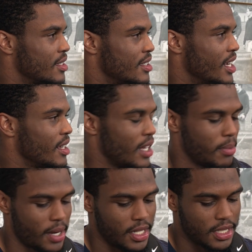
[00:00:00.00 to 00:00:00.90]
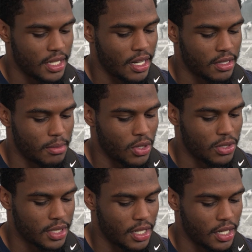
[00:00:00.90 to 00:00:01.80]
They they probably stood out the
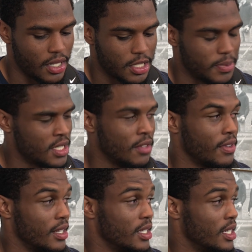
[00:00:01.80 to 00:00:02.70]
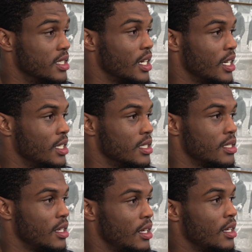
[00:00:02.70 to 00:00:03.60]
most. Uh, specifically DJ.
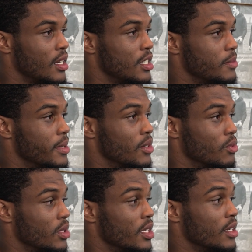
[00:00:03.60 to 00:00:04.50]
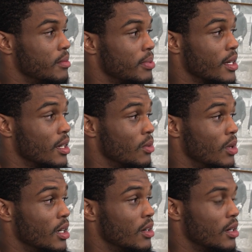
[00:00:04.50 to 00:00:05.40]
He's he's been really playing
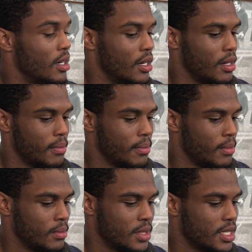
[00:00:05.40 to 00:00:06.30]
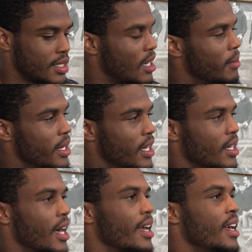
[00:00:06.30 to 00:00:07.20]
well. Um, just coming
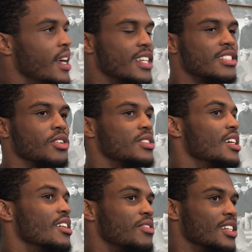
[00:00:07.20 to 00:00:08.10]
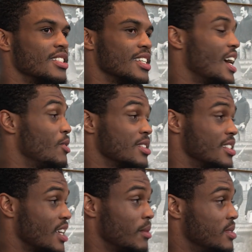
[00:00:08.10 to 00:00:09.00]
in, like it's so tough because, and I was in
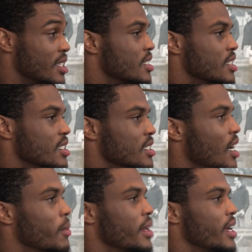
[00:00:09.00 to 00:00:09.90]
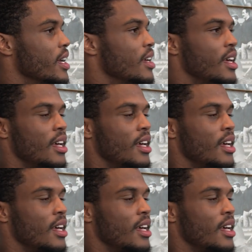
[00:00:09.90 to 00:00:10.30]
the same position, just coming in,